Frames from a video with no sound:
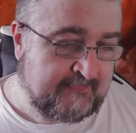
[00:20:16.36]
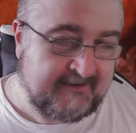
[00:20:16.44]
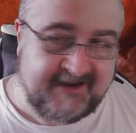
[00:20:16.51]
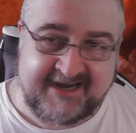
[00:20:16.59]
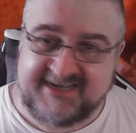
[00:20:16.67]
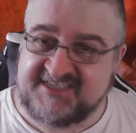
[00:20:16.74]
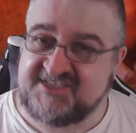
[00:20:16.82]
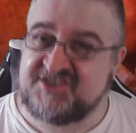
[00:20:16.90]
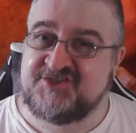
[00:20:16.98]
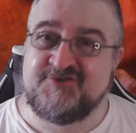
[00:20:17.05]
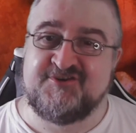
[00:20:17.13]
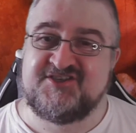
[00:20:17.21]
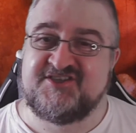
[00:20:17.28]
And he just
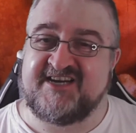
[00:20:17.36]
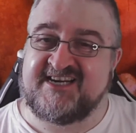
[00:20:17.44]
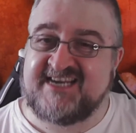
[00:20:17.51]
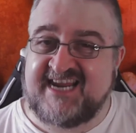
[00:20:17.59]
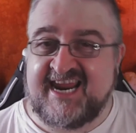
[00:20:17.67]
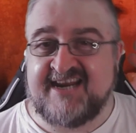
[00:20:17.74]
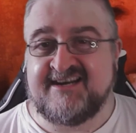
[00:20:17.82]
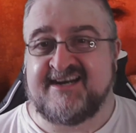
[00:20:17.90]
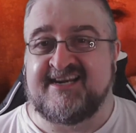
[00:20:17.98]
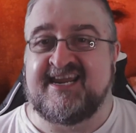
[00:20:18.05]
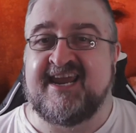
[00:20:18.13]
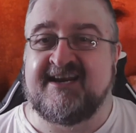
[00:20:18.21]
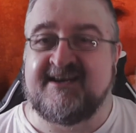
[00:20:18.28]
shows you again and
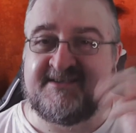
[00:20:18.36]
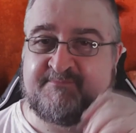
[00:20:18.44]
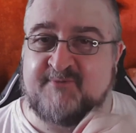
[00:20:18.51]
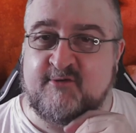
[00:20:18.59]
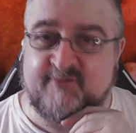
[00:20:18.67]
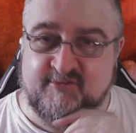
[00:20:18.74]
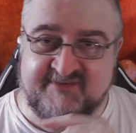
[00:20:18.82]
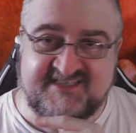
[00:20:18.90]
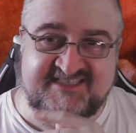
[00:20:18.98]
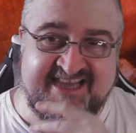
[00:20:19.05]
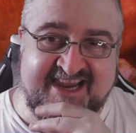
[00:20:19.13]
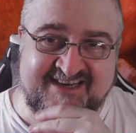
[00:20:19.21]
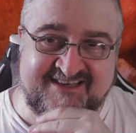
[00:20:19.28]
again, as Paul Verhoeven
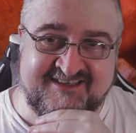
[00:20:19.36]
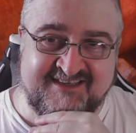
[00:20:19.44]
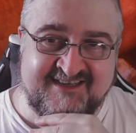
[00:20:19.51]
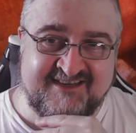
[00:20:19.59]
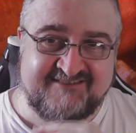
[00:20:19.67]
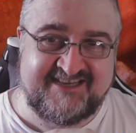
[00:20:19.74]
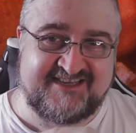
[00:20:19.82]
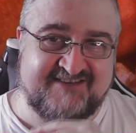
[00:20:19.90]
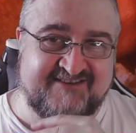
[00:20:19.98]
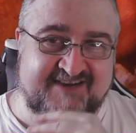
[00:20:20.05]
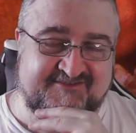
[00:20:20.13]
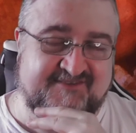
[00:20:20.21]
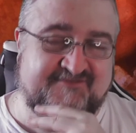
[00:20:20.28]
said later
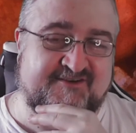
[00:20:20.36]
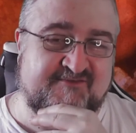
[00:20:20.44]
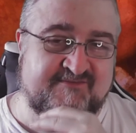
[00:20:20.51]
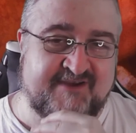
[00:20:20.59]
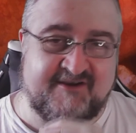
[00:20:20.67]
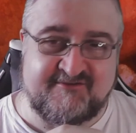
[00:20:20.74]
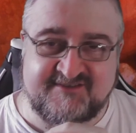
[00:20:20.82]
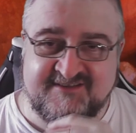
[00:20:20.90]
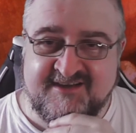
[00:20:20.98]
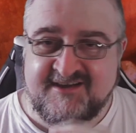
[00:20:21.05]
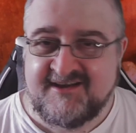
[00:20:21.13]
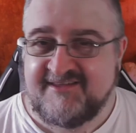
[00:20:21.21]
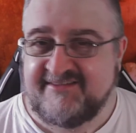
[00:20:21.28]
after the film came out, was
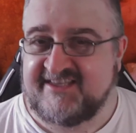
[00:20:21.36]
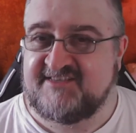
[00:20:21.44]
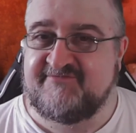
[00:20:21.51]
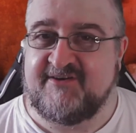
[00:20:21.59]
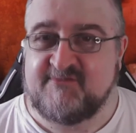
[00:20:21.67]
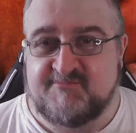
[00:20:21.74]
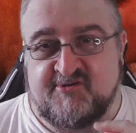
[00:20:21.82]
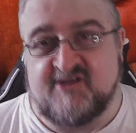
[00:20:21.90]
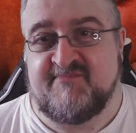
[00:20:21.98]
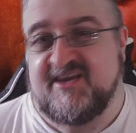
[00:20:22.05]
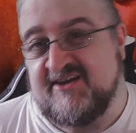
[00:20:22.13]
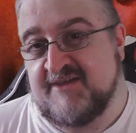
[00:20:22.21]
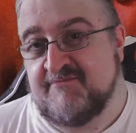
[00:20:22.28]
this film would
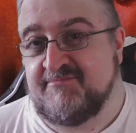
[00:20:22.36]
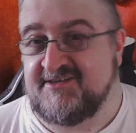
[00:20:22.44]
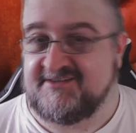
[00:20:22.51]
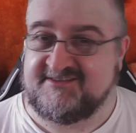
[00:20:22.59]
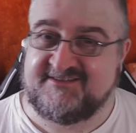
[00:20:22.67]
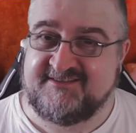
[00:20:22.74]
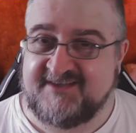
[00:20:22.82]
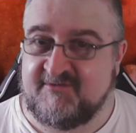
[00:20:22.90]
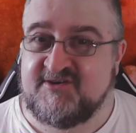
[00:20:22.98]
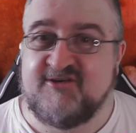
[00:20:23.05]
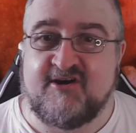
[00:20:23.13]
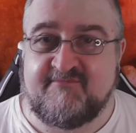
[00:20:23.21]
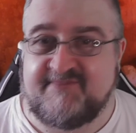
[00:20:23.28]
probably make you impotent. It would
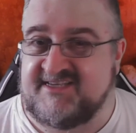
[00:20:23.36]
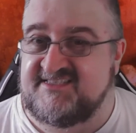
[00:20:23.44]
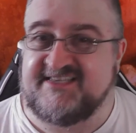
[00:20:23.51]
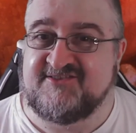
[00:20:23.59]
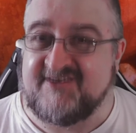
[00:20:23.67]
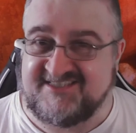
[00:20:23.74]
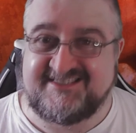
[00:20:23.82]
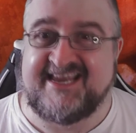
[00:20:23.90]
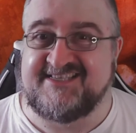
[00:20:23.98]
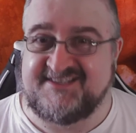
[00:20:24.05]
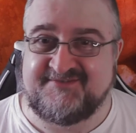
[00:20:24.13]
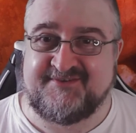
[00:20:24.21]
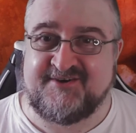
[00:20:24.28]
not be, it's not a
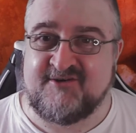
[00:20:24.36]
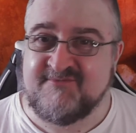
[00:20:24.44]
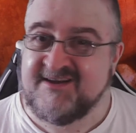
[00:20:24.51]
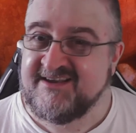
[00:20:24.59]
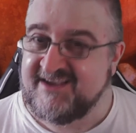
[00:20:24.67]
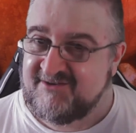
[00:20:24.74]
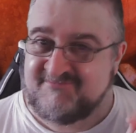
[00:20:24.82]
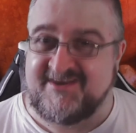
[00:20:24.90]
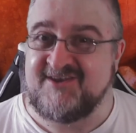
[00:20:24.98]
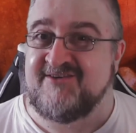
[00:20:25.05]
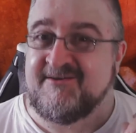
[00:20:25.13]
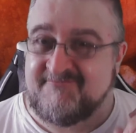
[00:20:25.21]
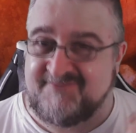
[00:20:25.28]
sexy film, it would make
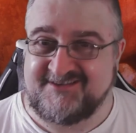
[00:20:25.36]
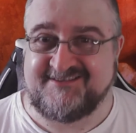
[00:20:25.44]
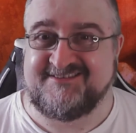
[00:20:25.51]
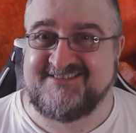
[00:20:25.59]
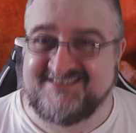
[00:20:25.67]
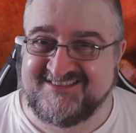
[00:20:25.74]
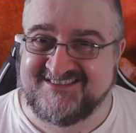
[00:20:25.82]
you impotent.